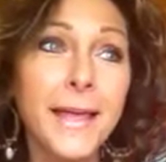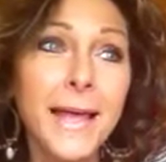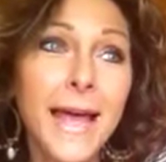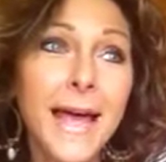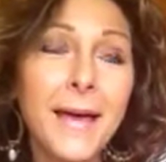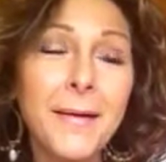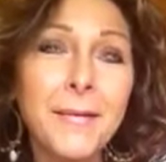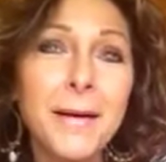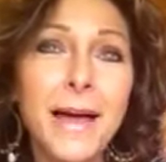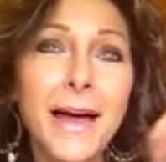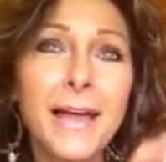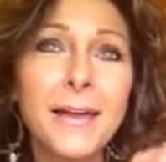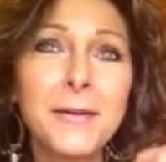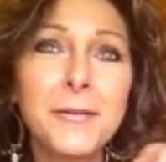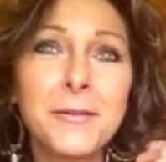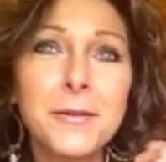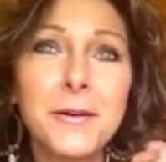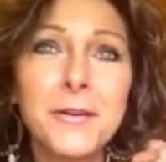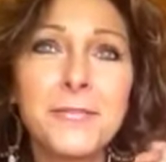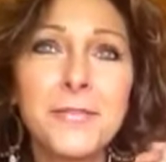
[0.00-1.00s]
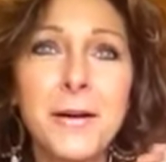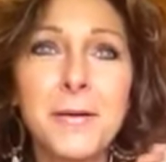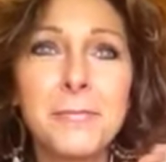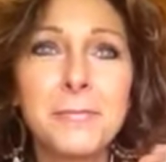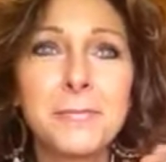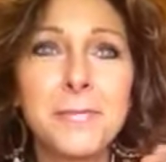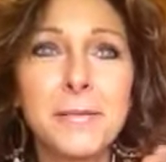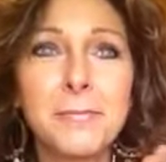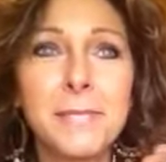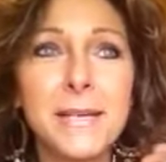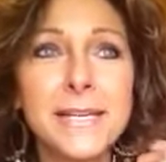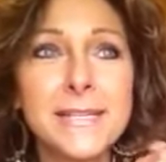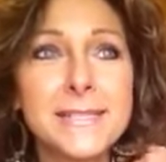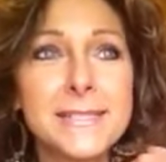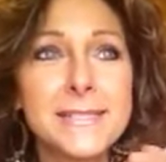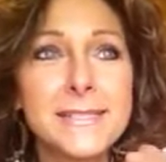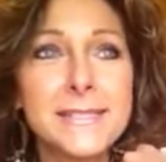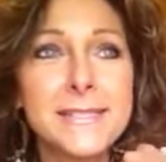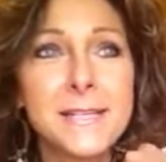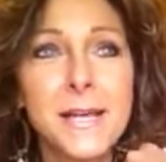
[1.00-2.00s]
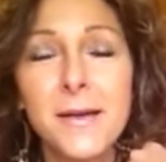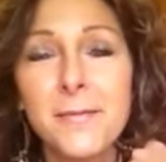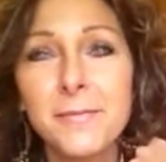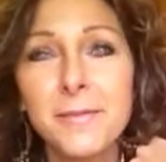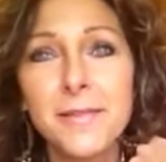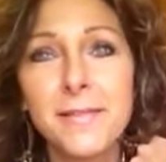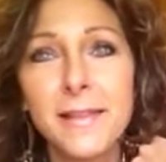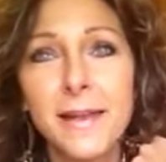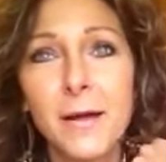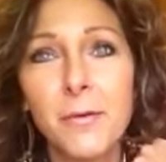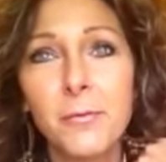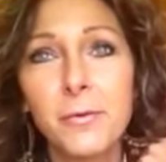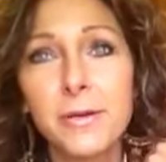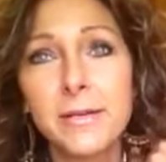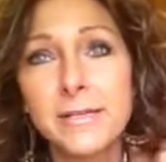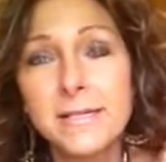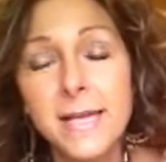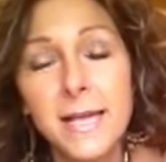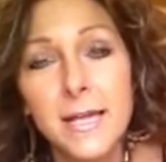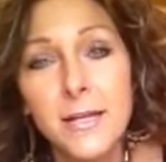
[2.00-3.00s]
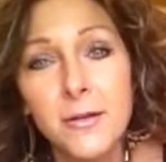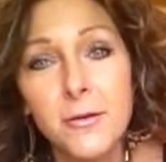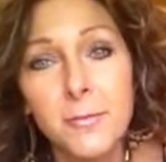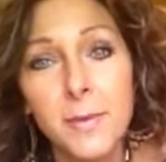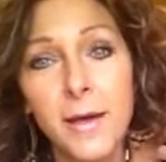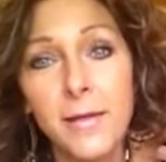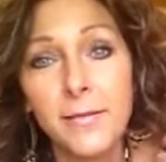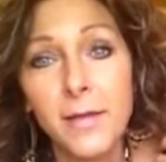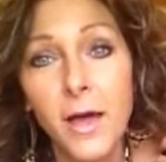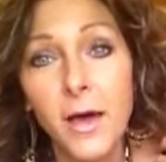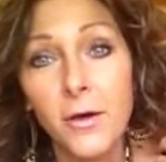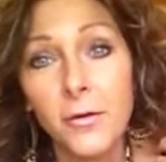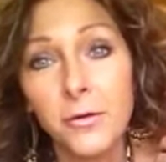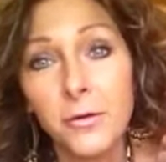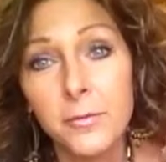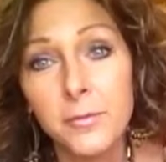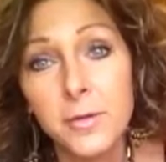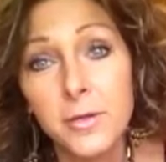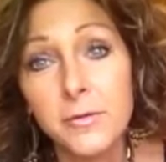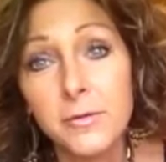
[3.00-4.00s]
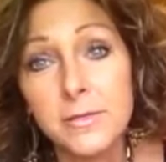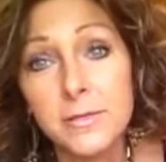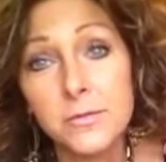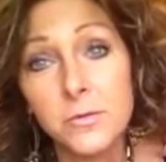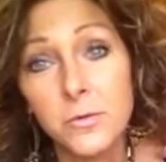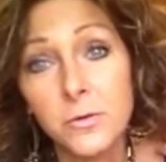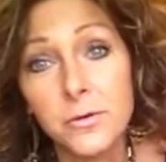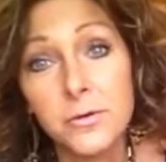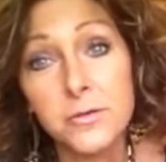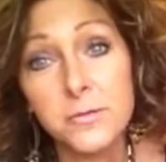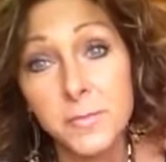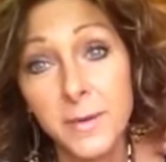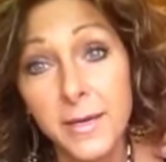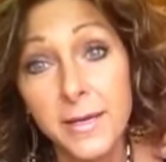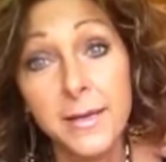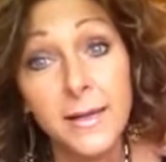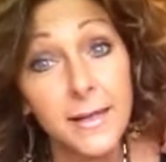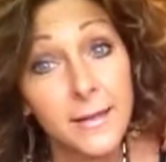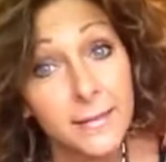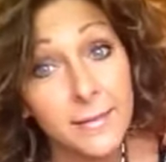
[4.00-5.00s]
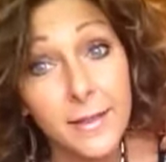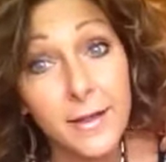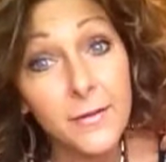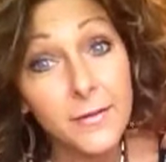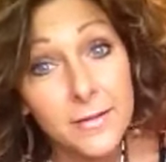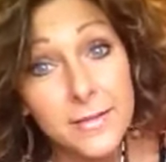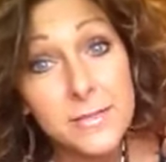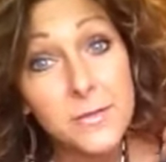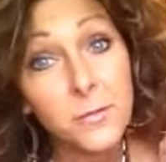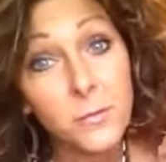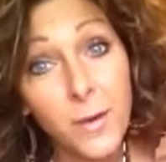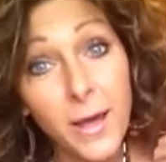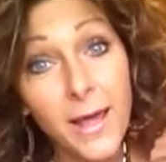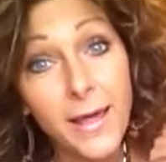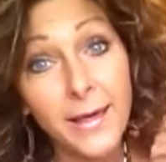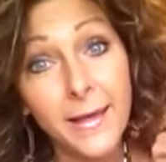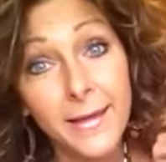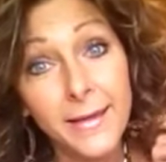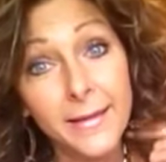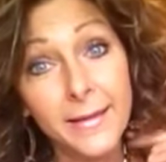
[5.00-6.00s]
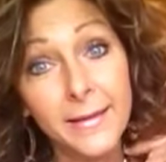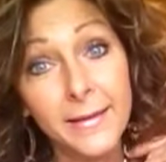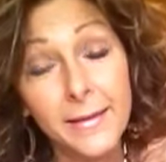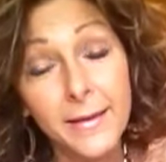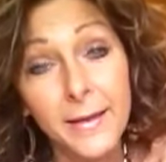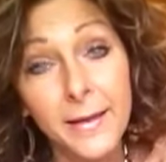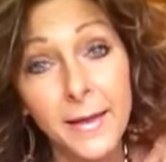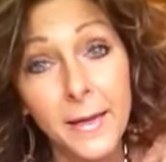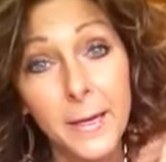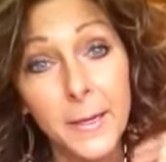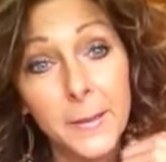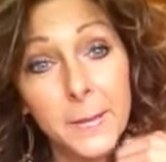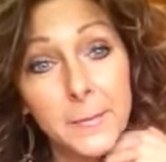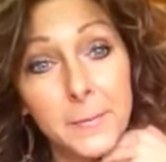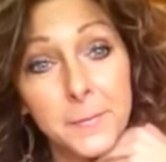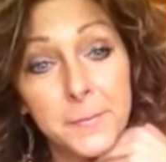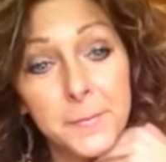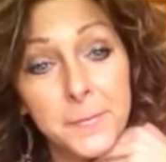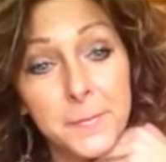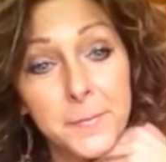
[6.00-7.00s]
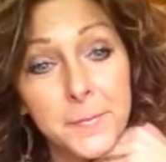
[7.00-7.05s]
I, I don't know if I'm missing something that I want to tell you about the autoimmune disorders, but there is a way. Um,